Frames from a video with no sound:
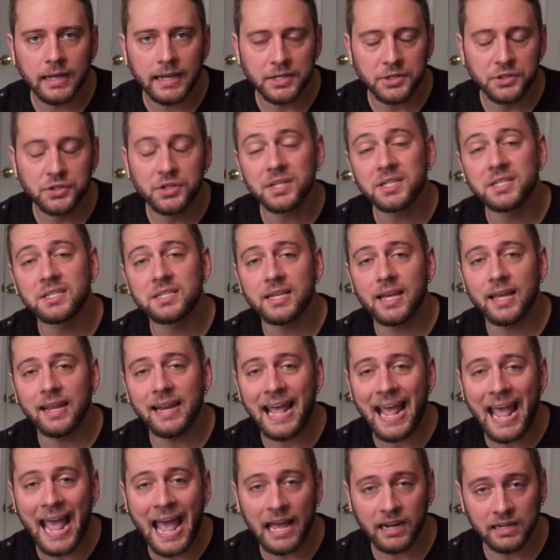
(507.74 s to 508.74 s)
It just
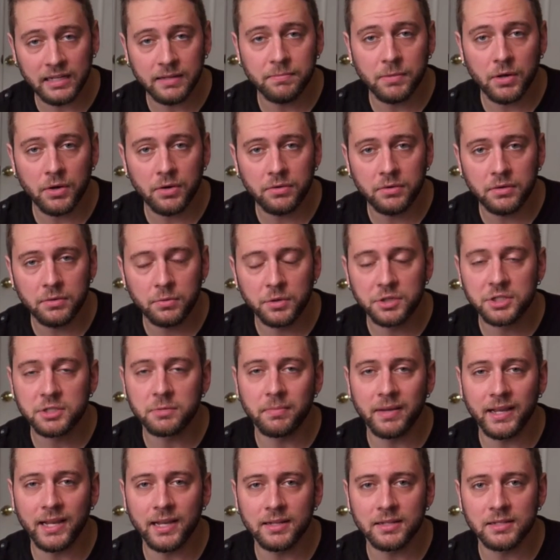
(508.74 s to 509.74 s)
said ADI mode,
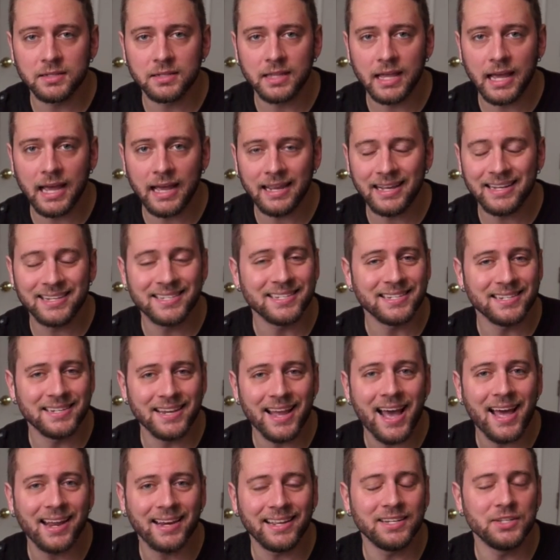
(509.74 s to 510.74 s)
which means that it's
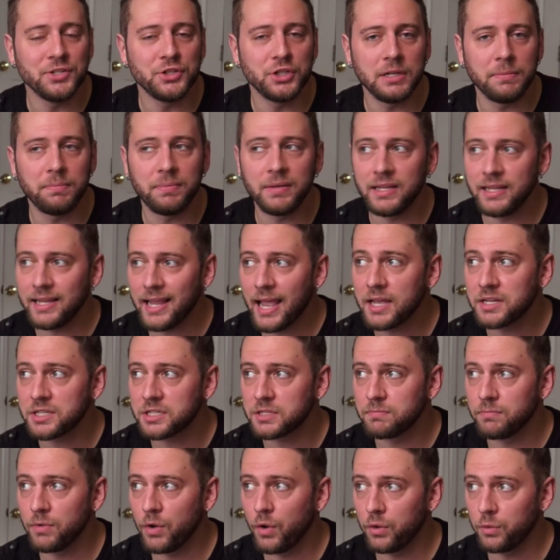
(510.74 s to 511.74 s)
not in
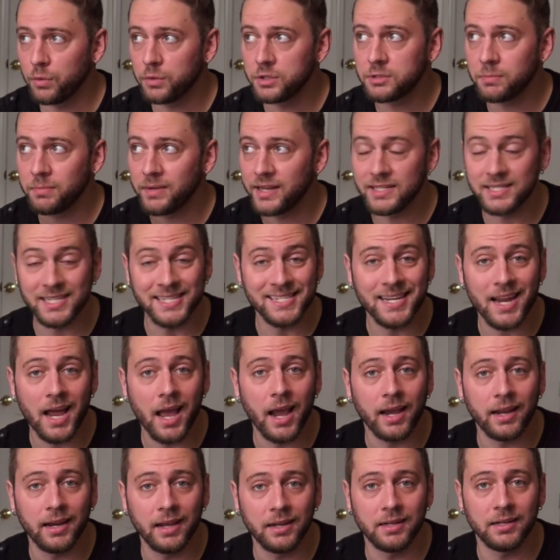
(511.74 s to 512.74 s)
GPS mode, which means it's
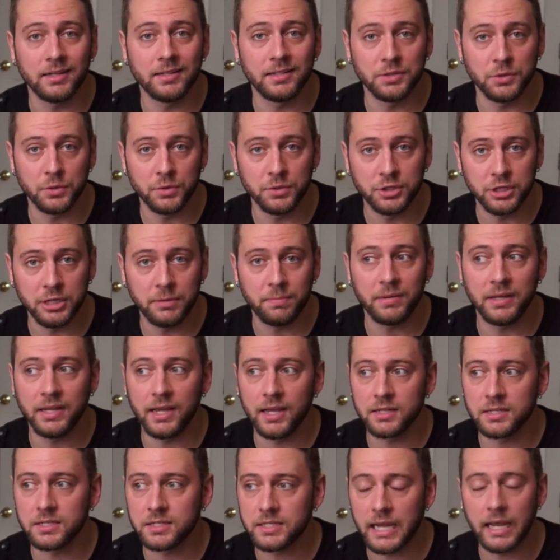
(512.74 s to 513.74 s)
not connected to
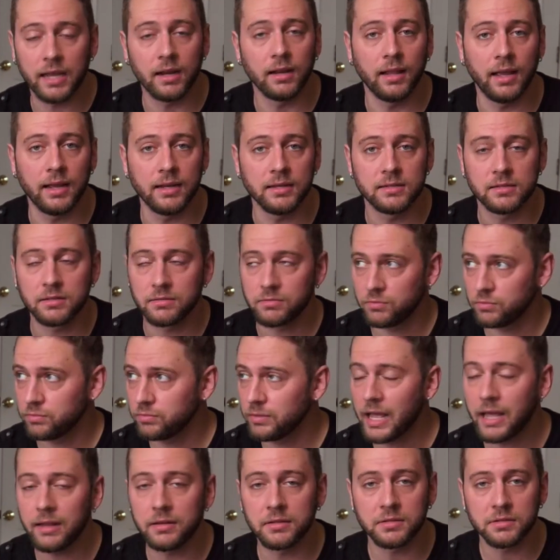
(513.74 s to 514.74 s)
GPS satellites.
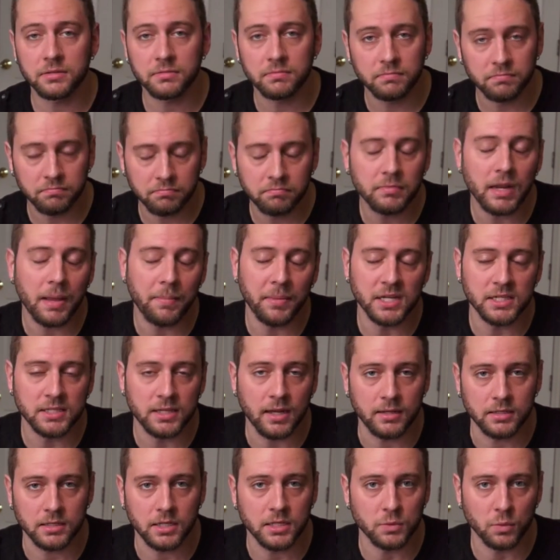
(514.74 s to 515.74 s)
That makes
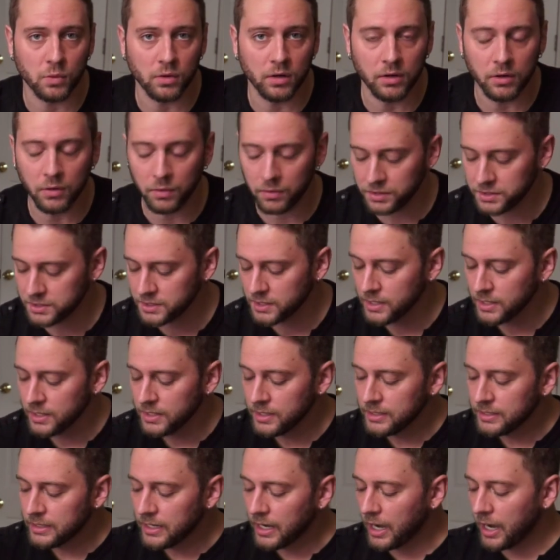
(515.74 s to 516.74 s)
sense because we're indoors.
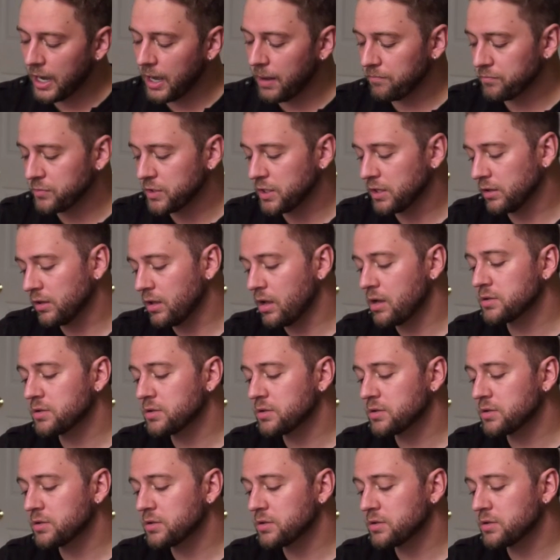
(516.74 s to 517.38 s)
You'll